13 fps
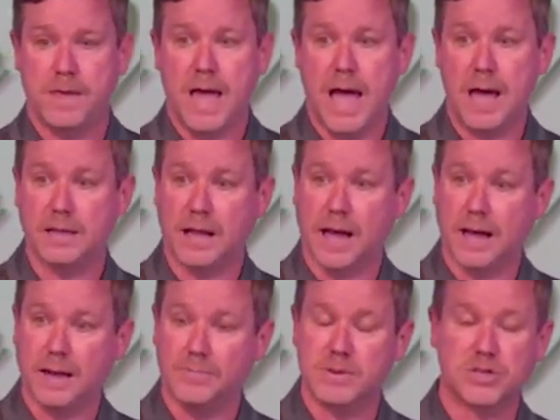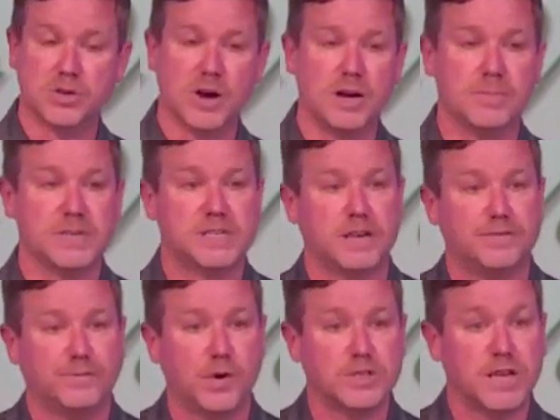And like Mr. Adamus said
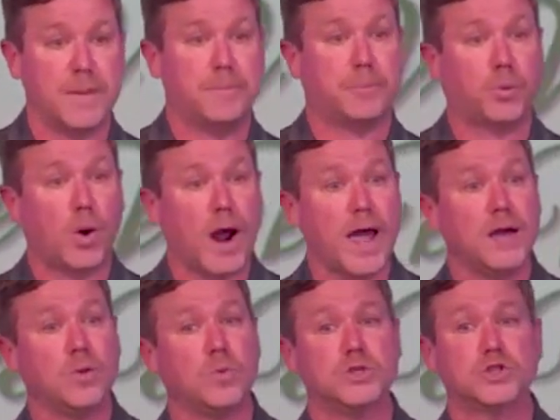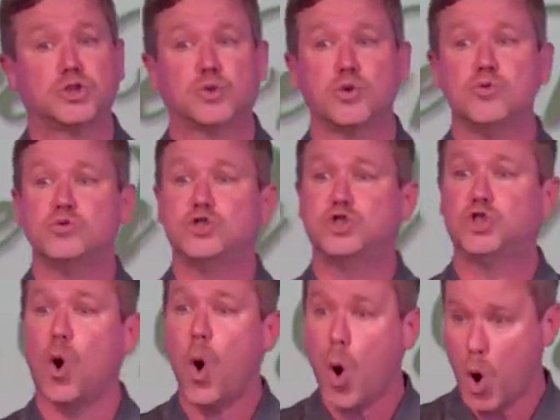first, have praying with true
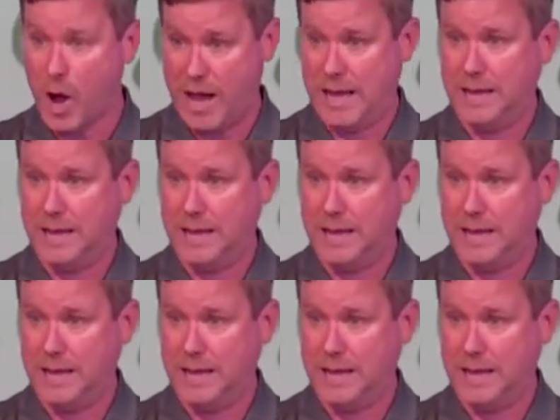joy.